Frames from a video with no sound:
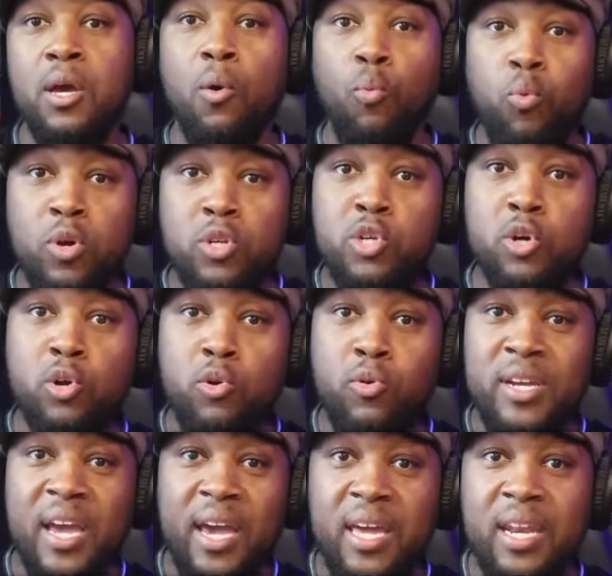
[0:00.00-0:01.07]
what you're
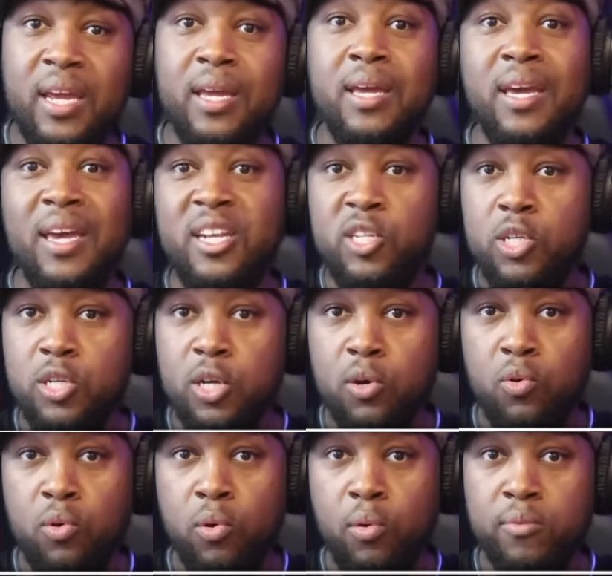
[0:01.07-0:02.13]
creating into your
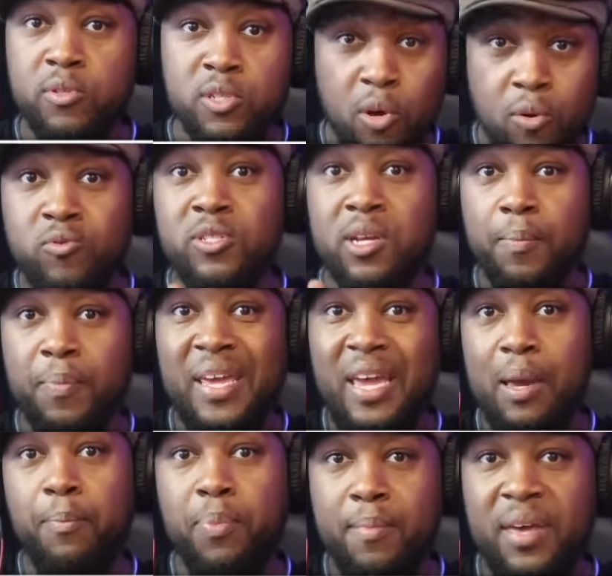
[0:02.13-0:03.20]
grooves. So simply
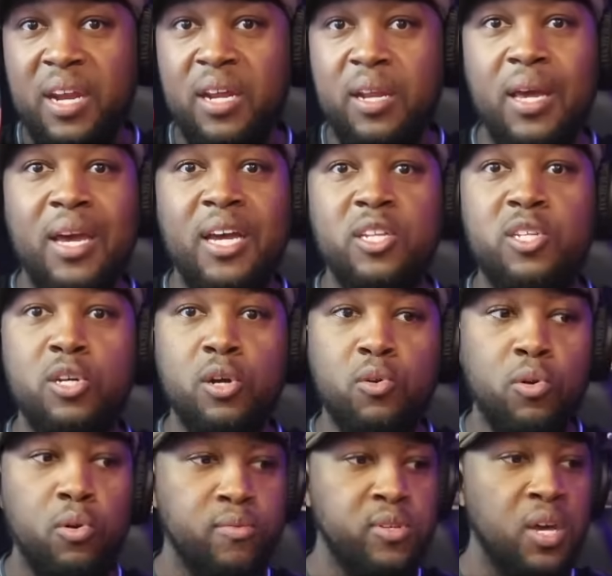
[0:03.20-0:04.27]
implement it into your
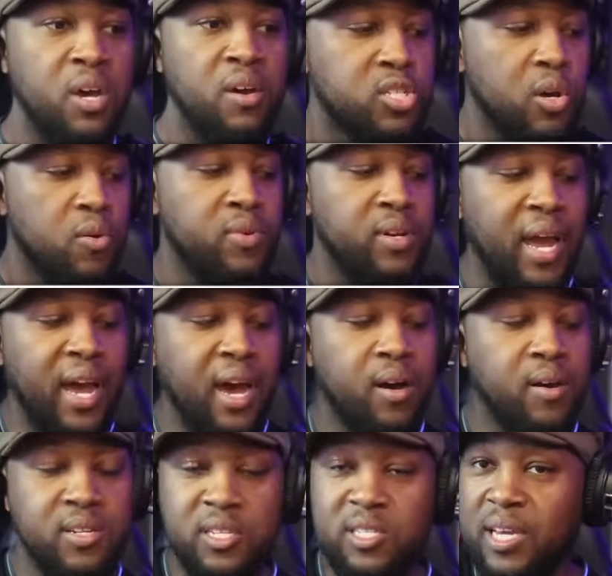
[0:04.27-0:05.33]
grooves. So
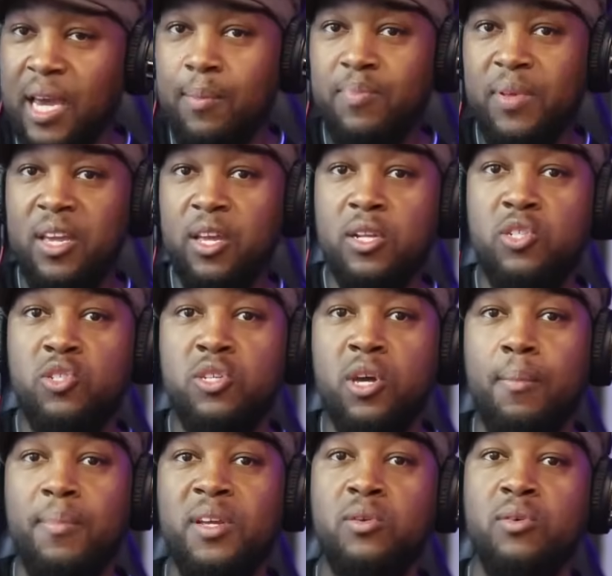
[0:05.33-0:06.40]
now the same thing that you saw
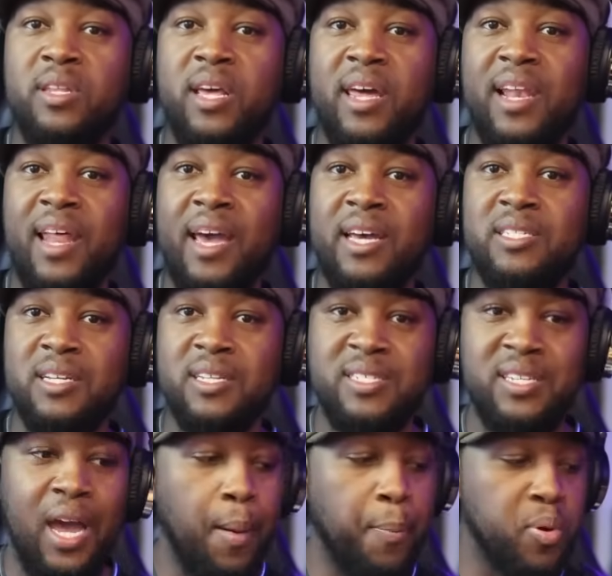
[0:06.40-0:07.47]
me do in that last
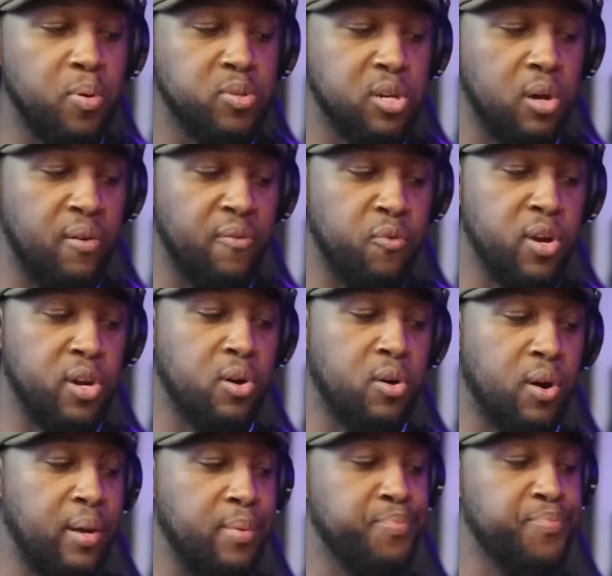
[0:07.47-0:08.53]
example. So if we're
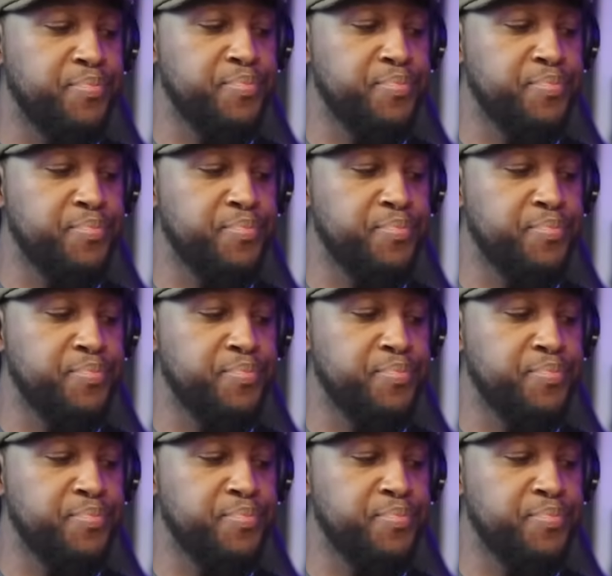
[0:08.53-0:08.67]
going,